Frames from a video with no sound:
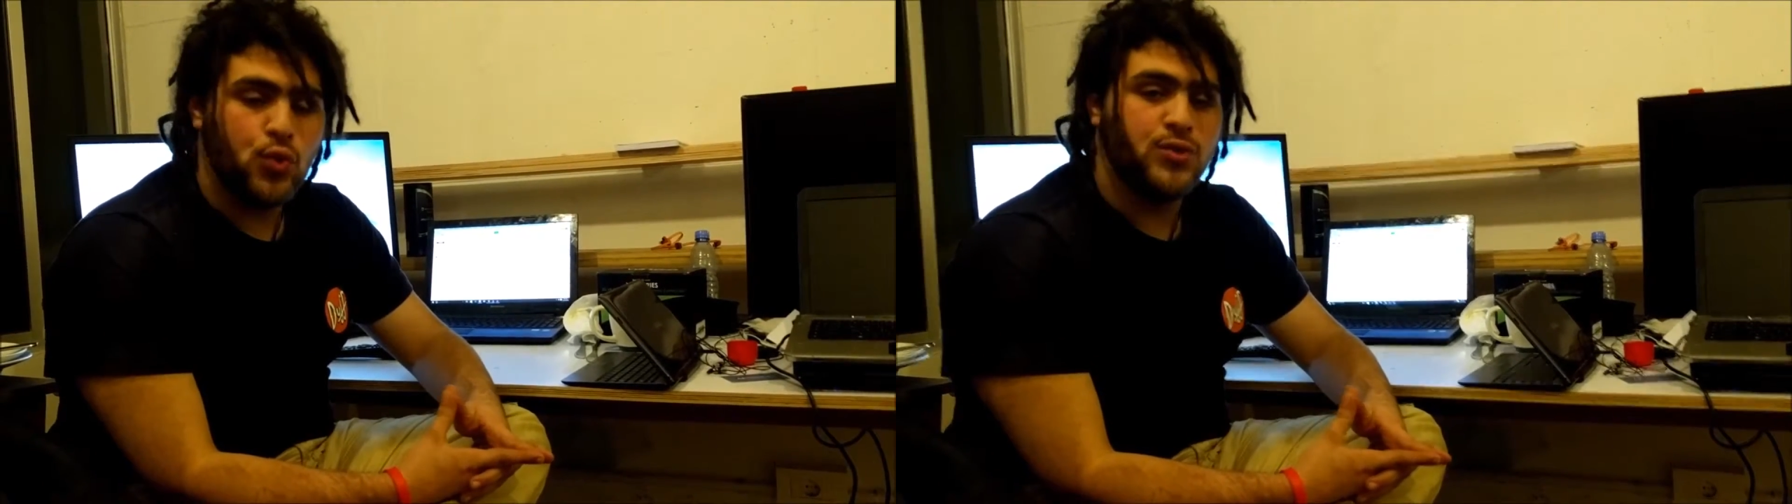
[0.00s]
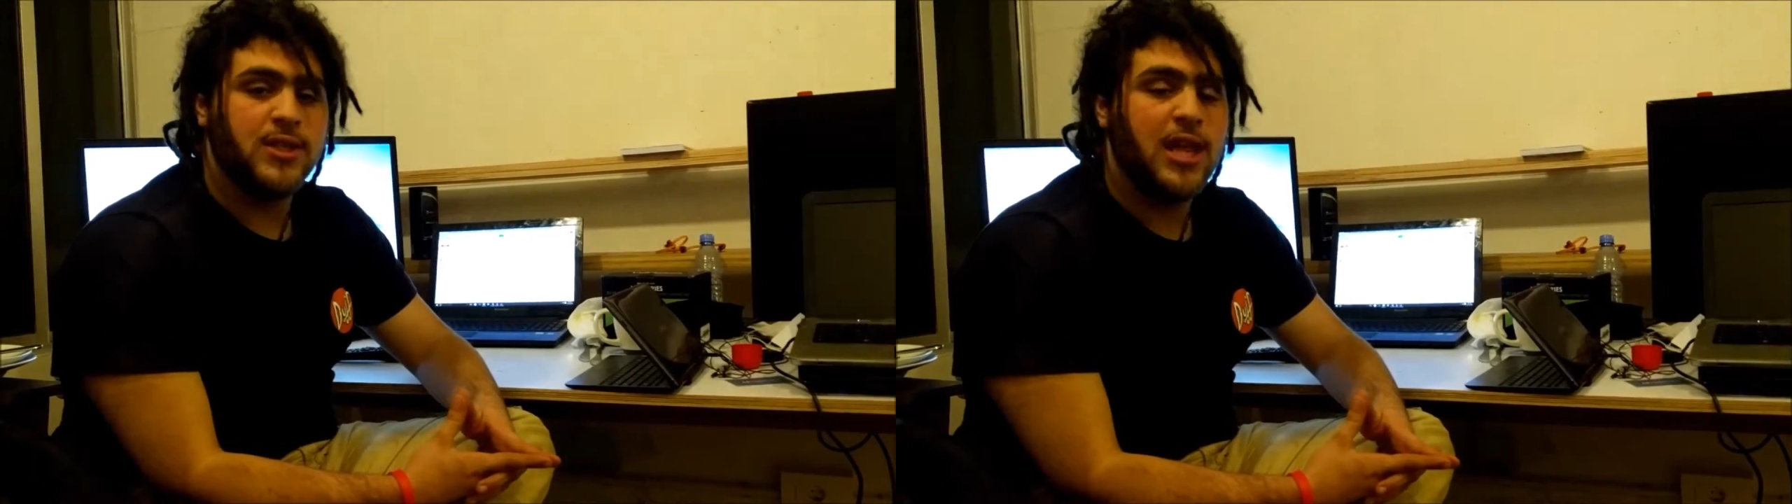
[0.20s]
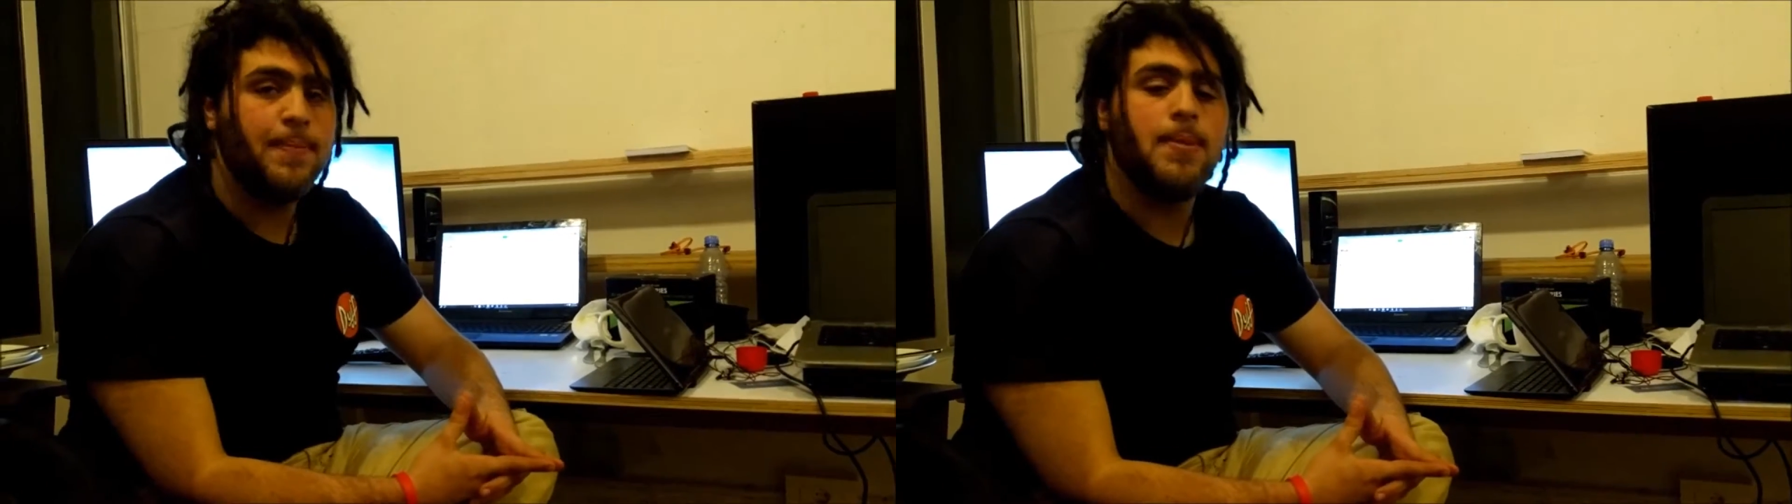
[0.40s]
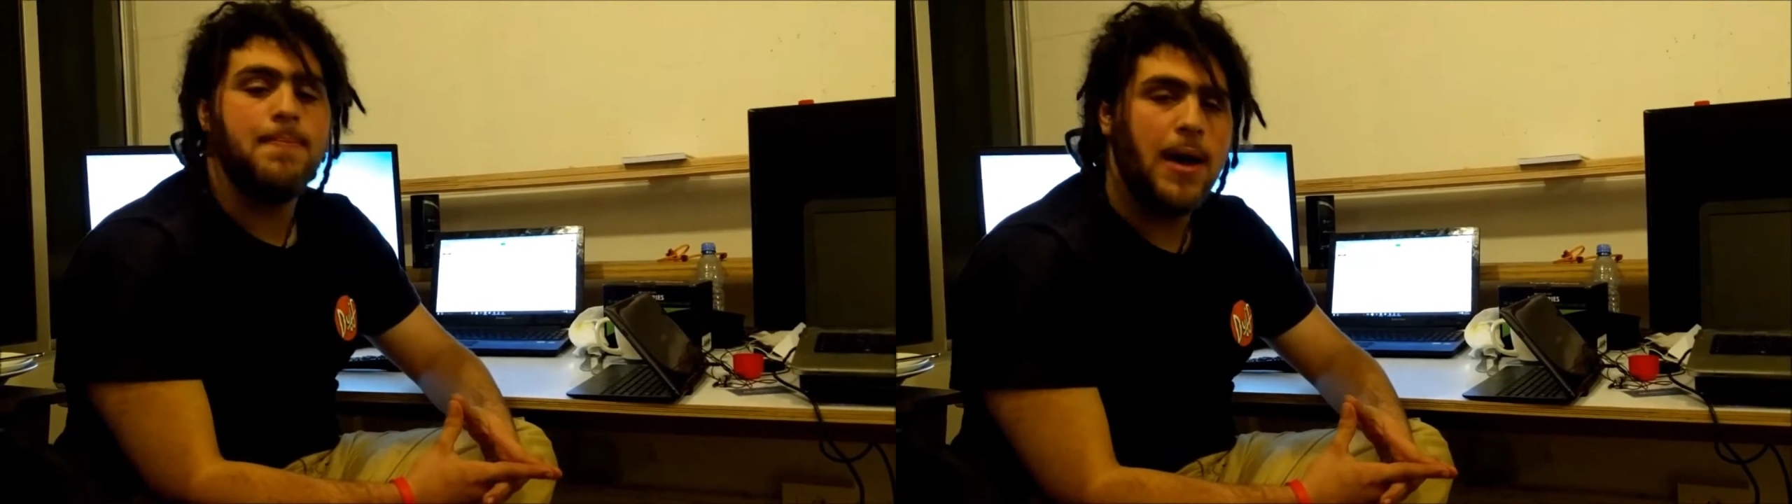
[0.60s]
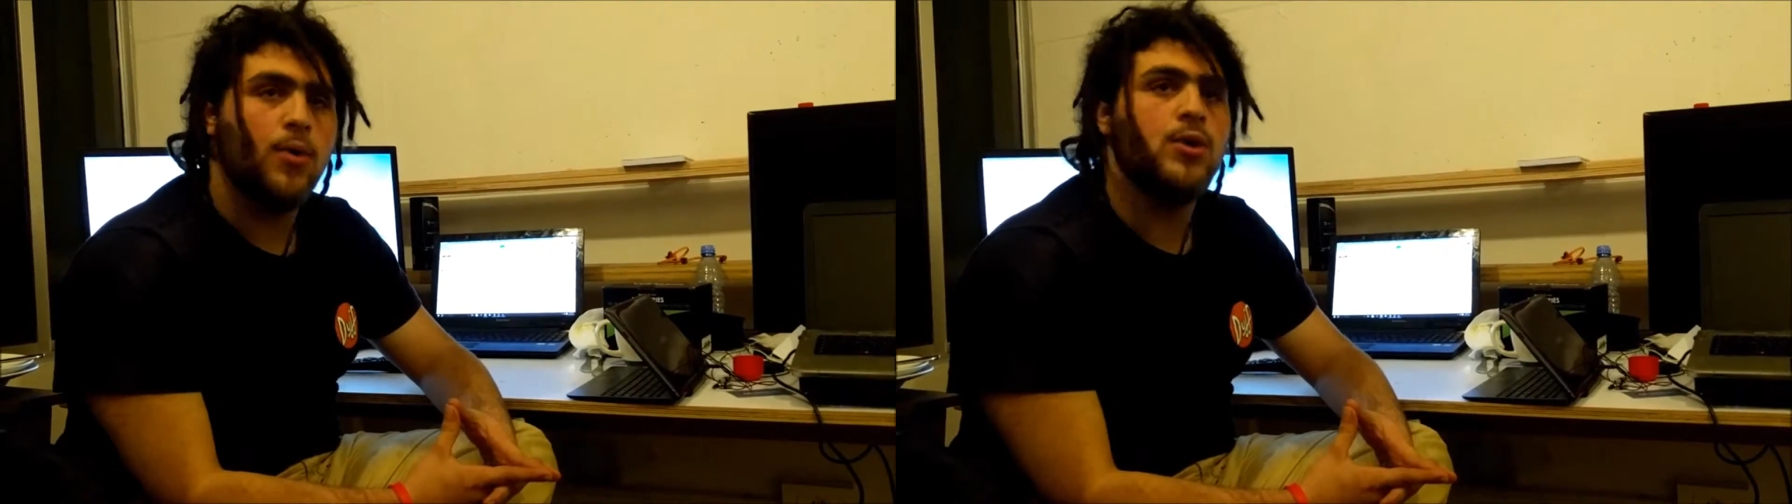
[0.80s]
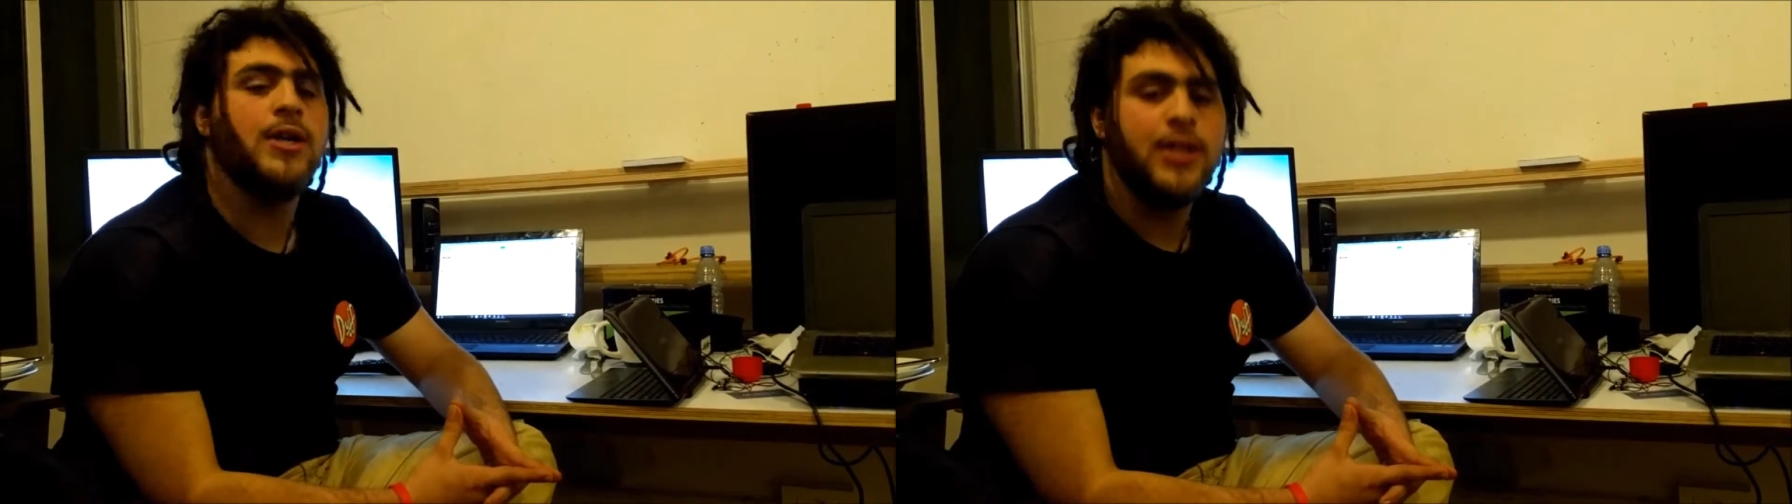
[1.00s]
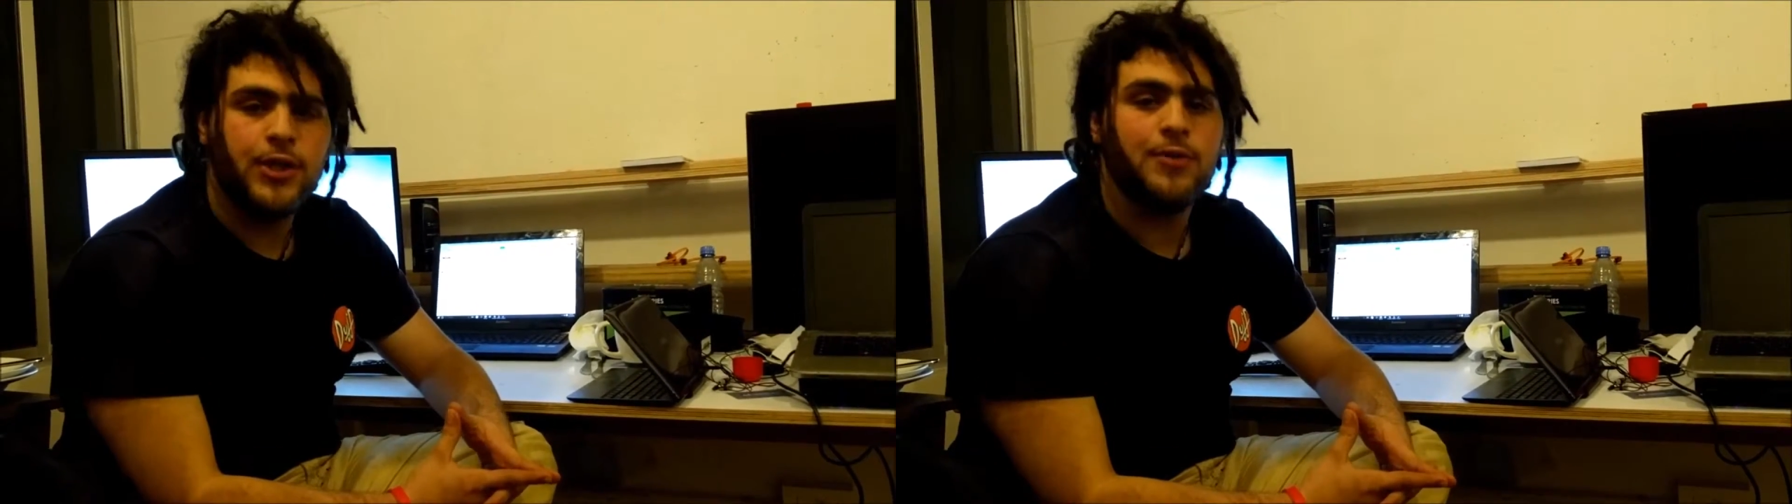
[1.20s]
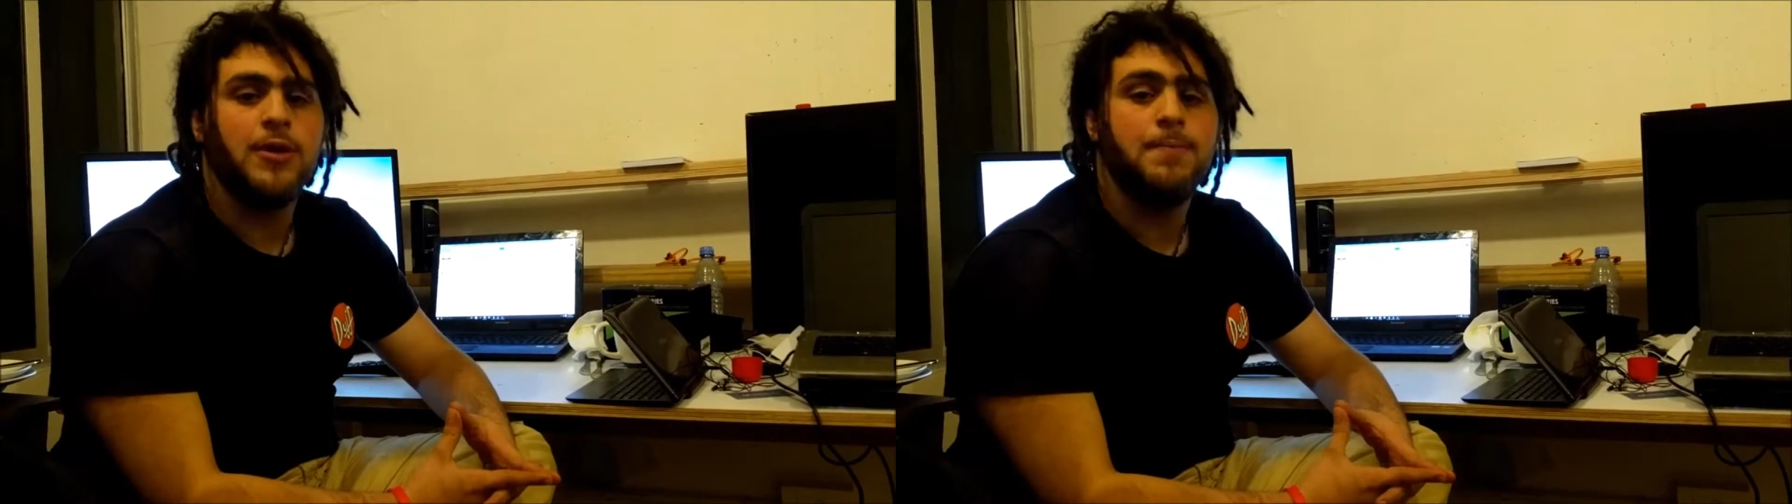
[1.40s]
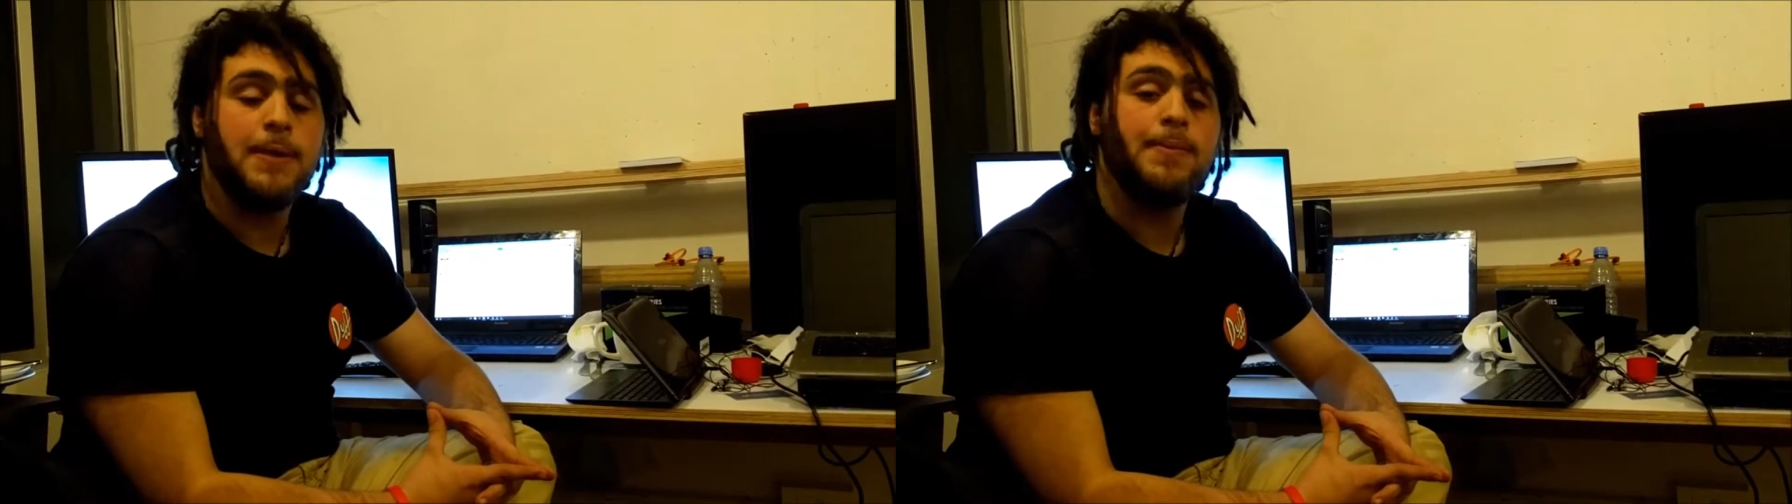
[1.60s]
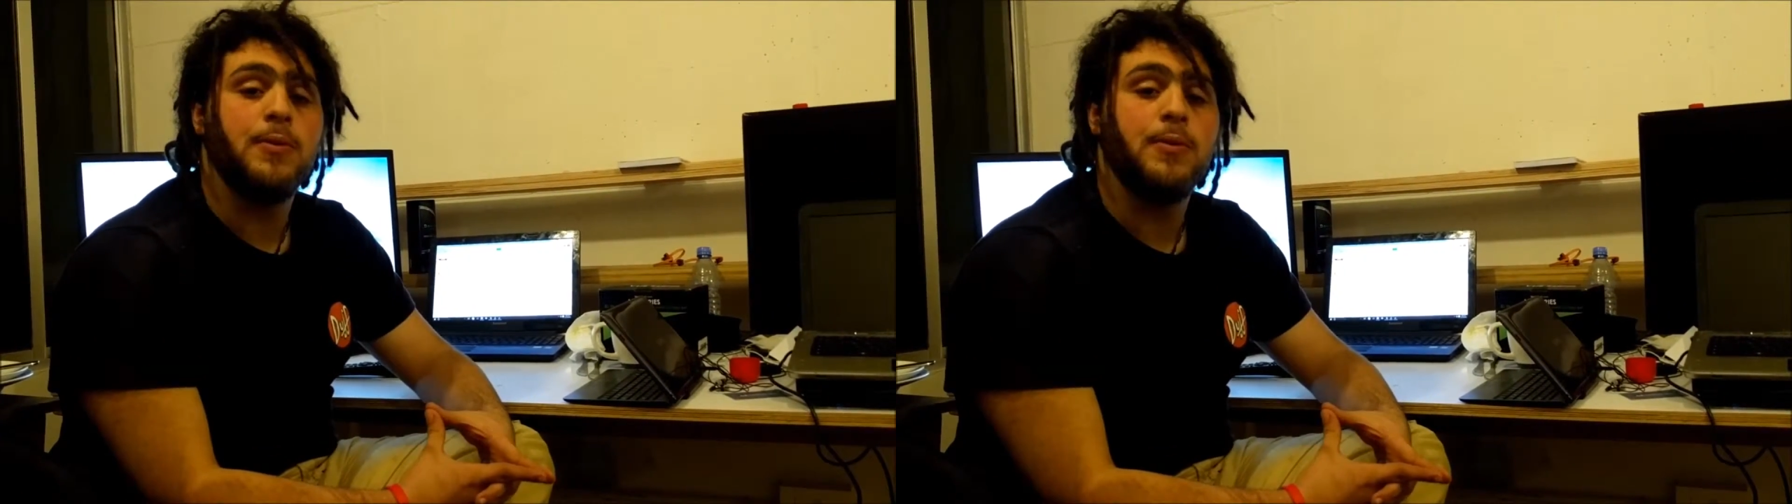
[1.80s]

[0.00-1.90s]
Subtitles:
tools that help empower and integrate people